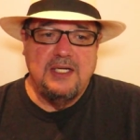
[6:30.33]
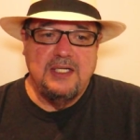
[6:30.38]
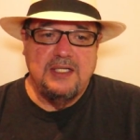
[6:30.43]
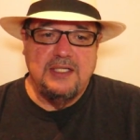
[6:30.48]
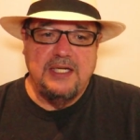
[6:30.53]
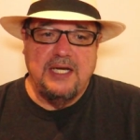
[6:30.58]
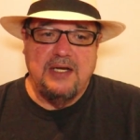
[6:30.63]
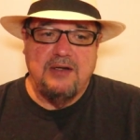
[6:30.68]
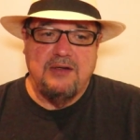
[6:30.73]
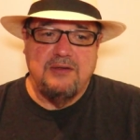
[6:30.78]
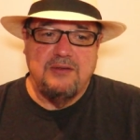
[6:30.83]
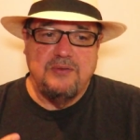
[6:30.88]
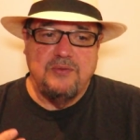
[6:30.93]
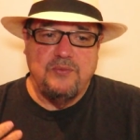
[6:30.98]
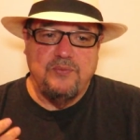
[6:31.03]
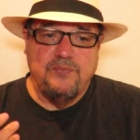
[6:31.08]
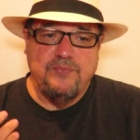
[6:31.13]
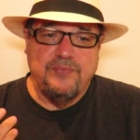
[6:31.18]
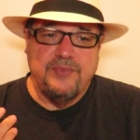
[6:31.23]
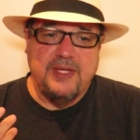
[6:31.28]
Now,
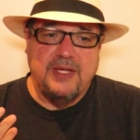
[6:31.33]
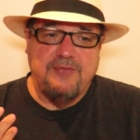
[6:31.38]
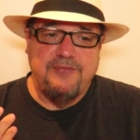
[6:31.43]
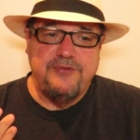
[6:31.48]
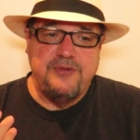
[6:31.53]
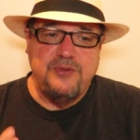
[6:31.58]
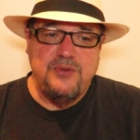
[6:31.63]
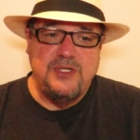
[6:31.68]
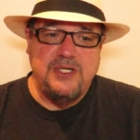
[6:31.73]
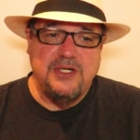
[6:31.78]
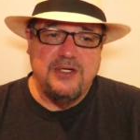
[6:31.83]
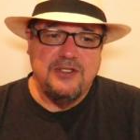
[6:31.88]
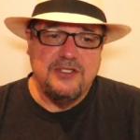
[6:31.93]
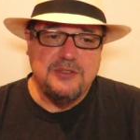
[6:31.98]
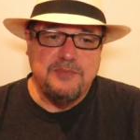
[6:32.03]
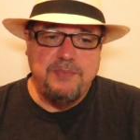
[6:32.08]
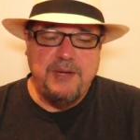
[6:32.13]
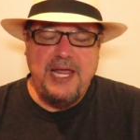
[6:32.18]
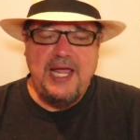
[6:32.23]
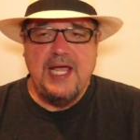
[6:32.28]
a few
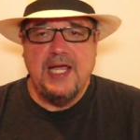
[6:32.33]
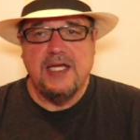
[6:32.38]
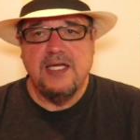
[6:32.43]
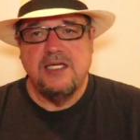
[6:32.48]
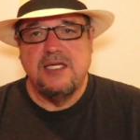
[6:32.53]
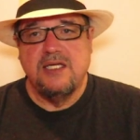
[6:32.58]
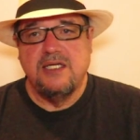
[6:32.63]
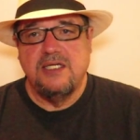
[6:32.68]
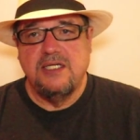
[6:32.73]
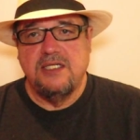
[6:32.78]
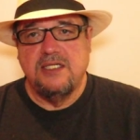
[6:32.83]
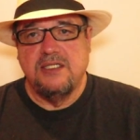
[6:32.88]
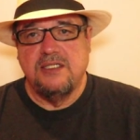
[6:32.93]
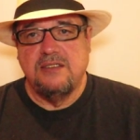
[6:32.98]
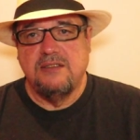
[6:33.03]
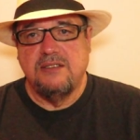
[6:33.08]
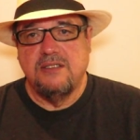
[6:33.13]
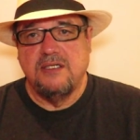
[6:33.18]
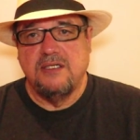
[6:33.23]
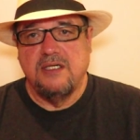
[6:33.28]
years back
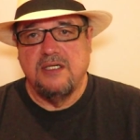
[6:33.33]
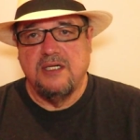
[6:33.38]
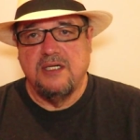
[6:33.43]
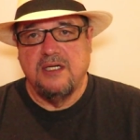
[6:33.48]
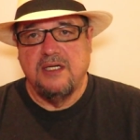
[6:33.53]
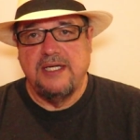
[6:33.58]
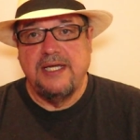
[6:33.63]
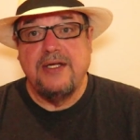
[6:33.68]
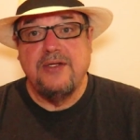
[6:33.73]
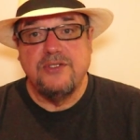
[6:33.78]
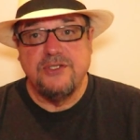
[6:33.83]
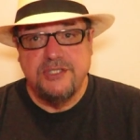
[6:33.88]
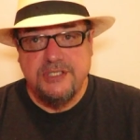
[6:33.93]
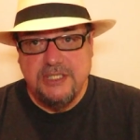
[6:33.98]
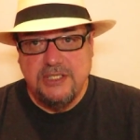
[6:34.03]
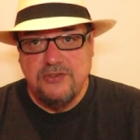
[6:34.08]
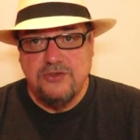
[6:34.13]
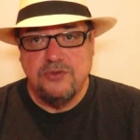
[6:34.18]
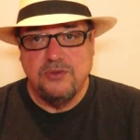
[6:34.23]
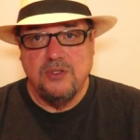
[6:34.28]
in El
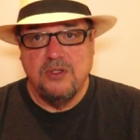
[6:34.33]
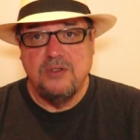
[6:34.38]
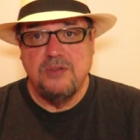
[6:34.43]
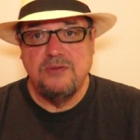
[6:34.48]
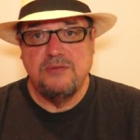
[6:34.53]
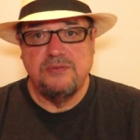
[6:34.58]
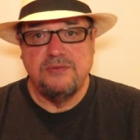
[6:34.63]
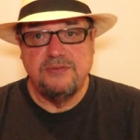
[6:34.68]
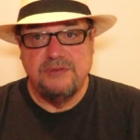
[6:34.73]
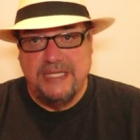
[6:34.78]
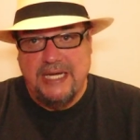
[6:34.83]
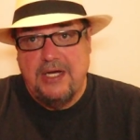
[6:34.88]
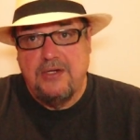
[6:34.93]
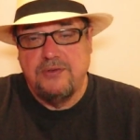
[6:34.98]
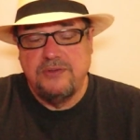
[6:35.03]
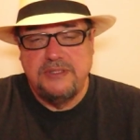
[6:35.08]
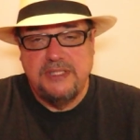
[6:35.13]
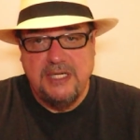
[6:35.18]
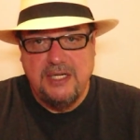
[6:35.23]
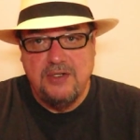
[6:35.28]
Centro,
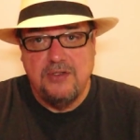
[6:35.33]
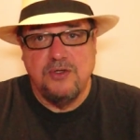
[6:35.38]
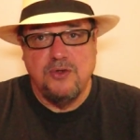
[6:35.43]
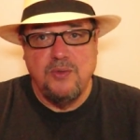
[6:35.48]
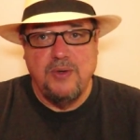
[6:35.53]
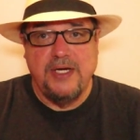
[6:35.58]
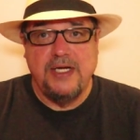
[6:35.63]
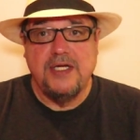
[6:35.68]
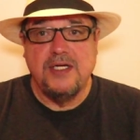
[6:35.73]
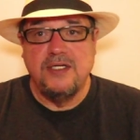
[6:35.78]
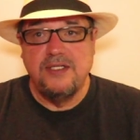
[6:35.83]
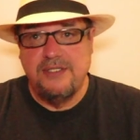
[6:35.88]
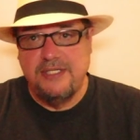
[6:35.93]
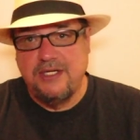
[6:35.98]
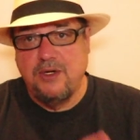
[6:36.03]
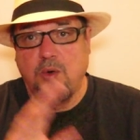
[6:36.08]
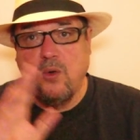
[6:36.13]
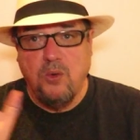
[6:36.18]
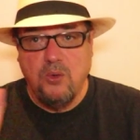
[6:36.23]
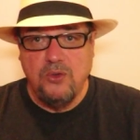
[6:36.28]
downtown Cuenca,
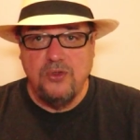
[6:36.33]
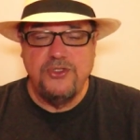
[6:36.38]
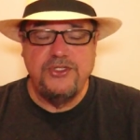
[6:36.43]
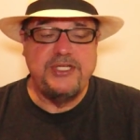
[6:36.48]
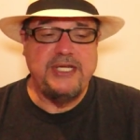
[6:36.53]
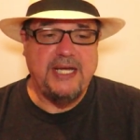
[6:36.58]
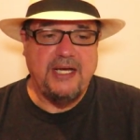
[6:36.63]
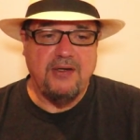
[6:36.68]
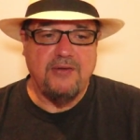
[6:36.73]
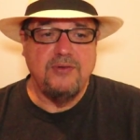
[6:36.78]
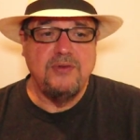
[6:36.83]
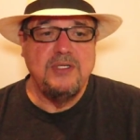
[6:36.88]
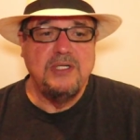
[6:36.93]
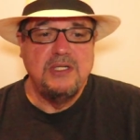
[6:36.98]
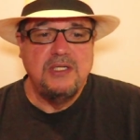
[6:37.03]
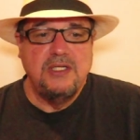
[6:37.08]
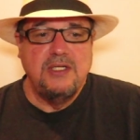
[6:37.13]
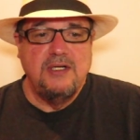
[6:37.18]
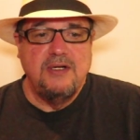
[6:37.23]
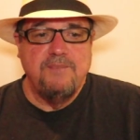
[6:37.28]
the old town,
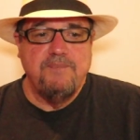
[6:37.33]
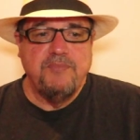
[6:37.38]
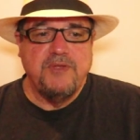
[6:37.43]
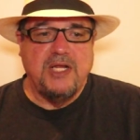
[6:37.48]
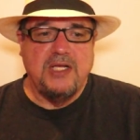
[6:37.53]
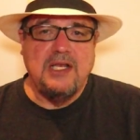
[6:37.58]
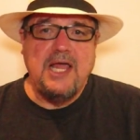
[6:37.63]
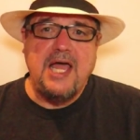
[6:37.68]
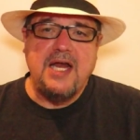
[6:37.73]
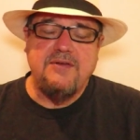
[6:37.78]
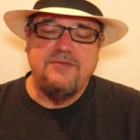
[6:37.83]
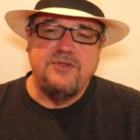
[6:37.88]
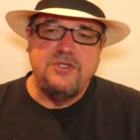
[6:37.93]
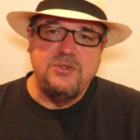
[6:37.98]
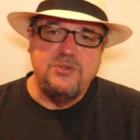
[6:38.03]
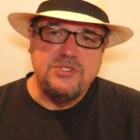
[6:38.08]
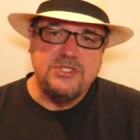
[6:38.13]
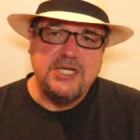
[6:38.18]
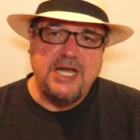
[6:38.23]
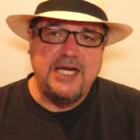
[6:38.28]
a lot of
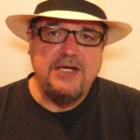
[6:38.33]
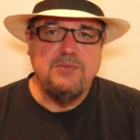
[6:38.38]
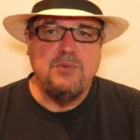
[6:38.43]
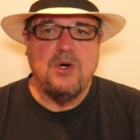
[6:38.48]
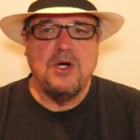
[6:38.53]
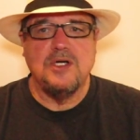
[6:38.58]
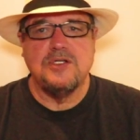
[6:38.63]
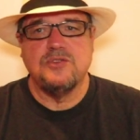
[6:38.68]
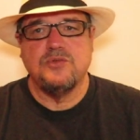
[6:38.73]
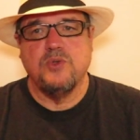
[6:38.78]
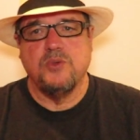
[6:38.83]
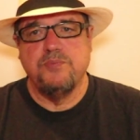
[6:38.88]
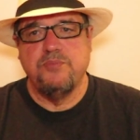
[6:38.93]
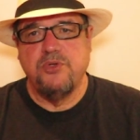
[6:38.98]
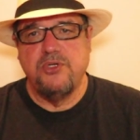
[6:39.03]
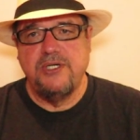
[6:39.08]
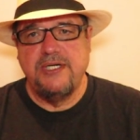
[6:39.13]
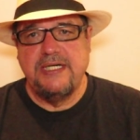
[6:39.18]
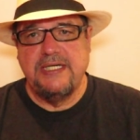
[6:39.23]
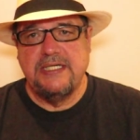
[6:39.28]
new sidewalks were
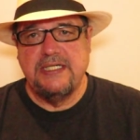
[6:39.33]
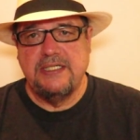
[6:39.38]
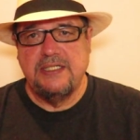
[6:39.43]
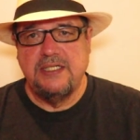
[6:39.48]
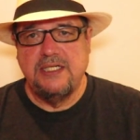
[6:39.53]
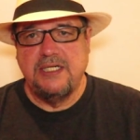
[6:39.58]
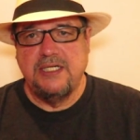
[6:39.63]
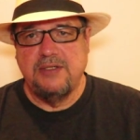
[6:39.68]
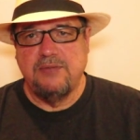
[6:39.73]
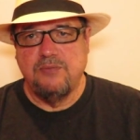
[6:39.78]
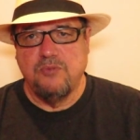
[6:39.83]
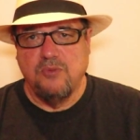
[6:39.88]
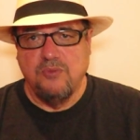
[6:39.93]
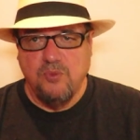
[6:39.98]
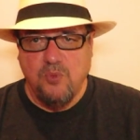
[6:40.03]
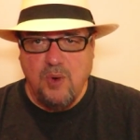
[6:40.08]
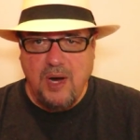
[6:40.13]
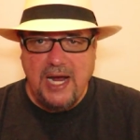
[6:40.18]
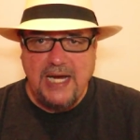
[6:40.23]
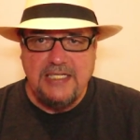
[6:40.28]
put in
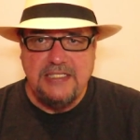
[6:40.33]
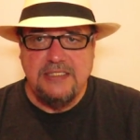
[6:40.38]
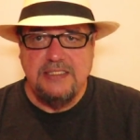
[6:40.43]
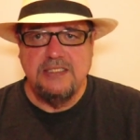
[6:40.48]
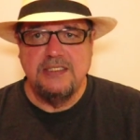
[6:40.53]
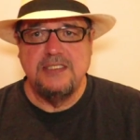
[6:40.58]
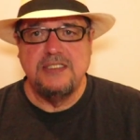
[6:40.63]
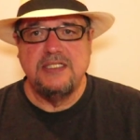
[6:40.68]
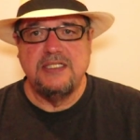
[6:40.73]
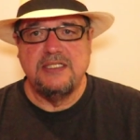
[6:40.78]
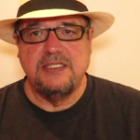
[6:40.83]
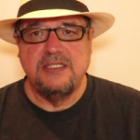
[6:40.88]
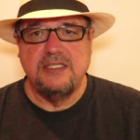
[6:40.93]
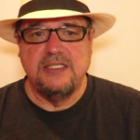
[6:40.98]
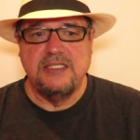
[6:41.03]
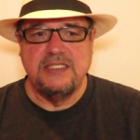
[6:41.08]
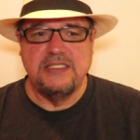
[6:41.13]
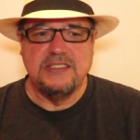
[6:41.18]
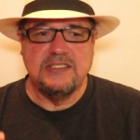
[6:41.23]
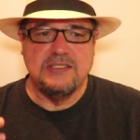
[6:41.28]
and widened,
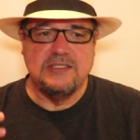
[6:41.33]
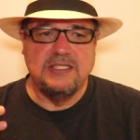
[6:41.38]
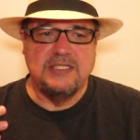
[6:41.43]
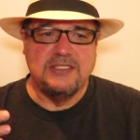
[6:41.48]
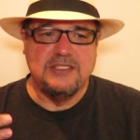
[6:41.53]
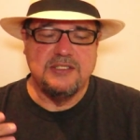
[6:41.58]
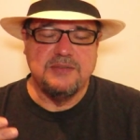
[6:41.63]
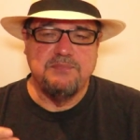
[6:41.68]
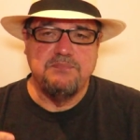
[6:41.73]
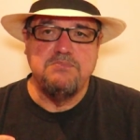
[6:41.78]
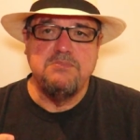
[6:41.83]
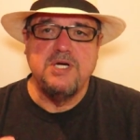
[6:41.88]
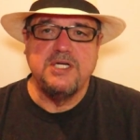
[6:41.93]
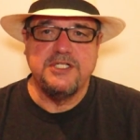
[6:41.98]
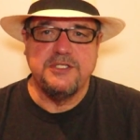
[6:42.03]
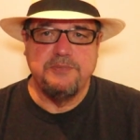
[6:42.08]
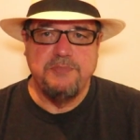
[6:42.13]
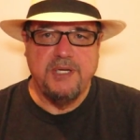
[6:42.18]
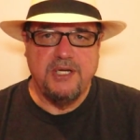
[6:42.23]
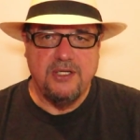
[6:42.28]
and it's
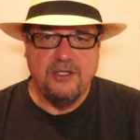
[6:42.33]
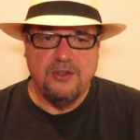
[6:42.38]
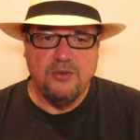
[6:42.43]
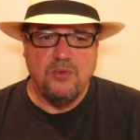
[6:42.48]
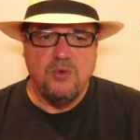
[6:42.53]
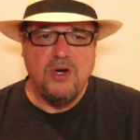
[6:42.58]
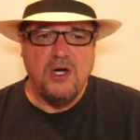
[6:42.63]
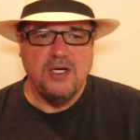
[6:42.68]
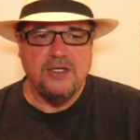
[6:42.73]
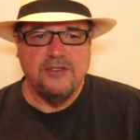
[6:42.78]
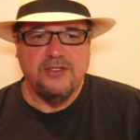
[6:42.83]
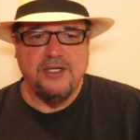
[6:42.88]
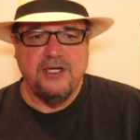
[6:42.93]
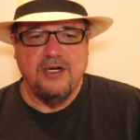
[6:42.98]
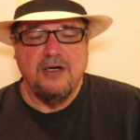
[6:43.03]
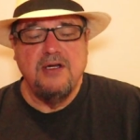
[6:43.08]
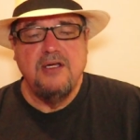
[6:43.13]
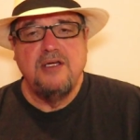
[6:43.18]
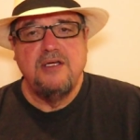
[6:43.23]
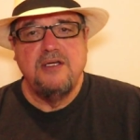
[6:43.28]
much better to walk there.